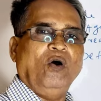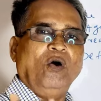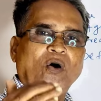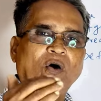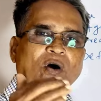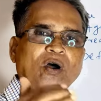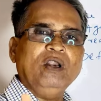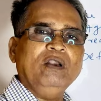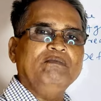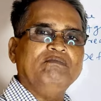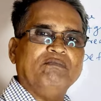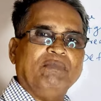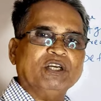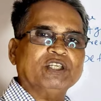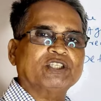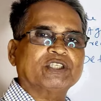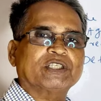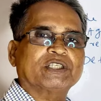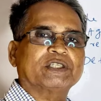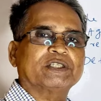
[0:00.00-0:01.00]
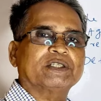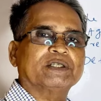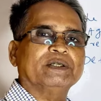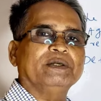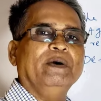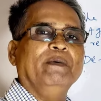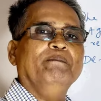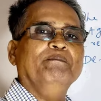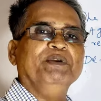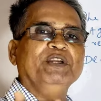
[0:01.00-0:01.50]
all must
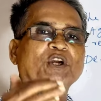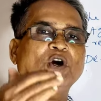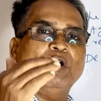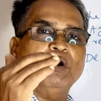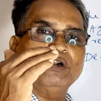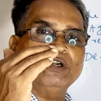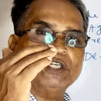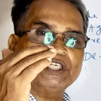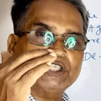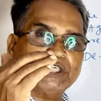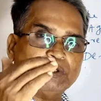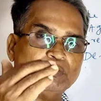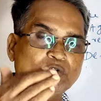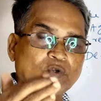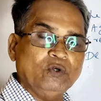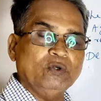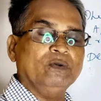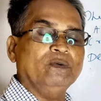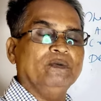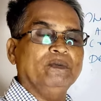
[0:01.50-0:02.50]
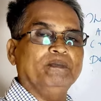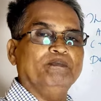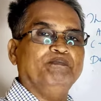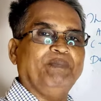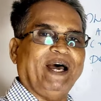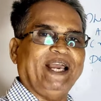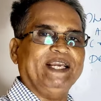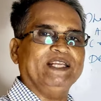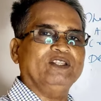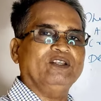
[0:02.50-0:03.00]
be understood
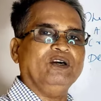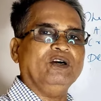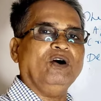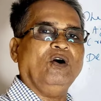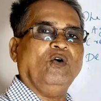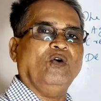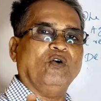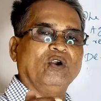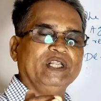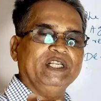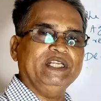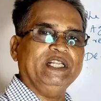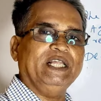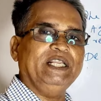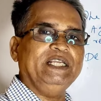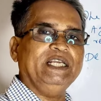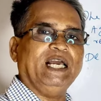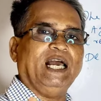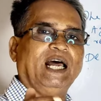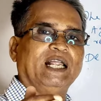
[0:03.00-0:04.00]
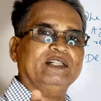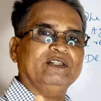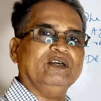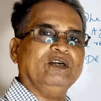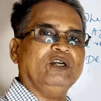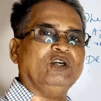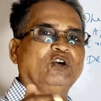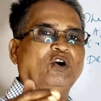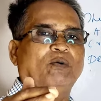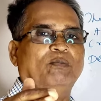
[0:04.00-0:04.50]
by the ordinary and
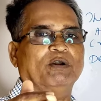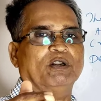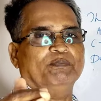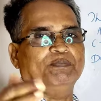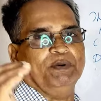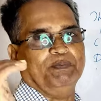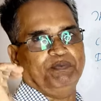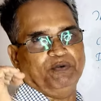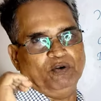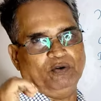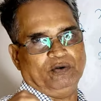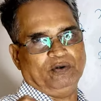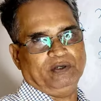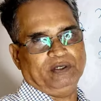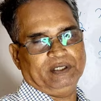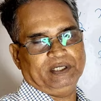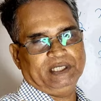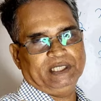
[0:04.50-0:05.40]
the common people.